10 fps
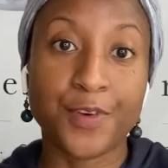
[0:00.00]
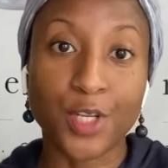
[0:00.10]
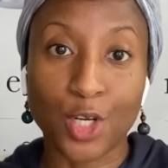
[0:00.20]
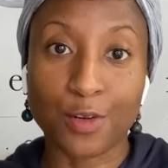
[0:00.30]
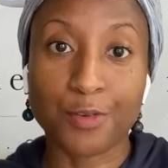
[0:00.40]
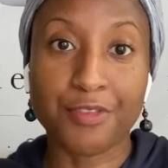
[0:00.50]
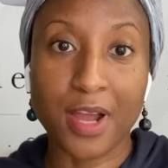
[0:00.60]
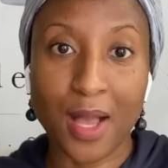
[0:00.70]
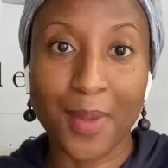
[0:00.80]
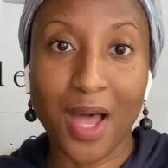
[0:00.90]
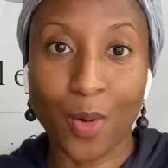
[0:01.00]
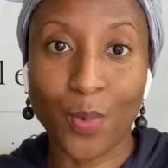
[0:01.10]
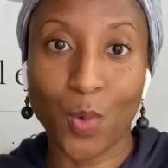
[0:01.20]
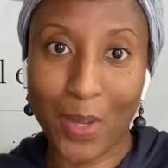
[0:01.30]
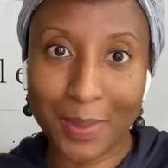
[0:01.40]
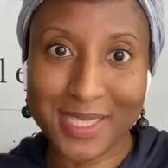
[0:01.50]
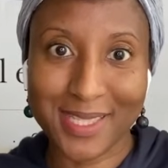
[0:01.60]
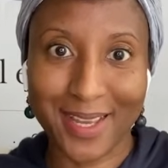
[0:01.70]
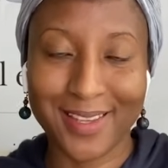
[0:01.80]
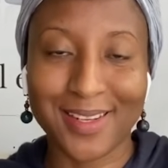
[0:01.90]
footer from our
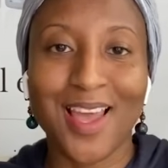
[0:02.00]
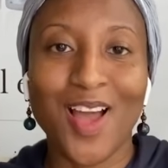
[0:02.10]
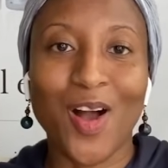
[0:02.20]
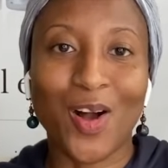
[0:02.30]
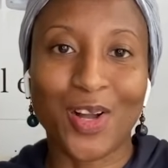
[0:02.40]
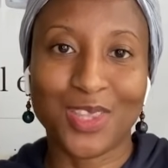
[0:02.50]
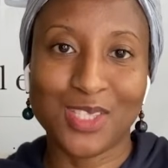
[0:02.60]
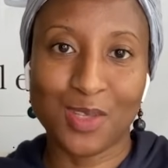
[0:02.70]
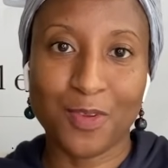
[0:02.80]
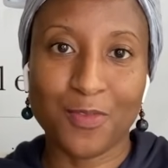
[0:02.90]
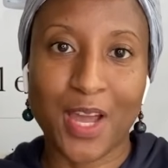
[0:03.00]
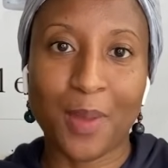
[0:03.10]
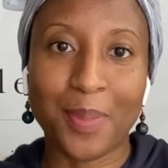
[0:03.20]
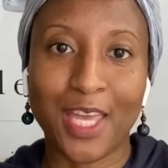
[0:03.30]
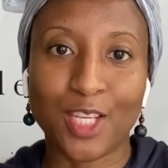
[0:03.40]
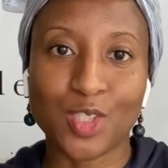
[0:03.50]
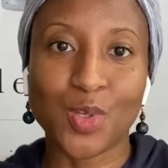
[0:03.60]
website on the Zipify page.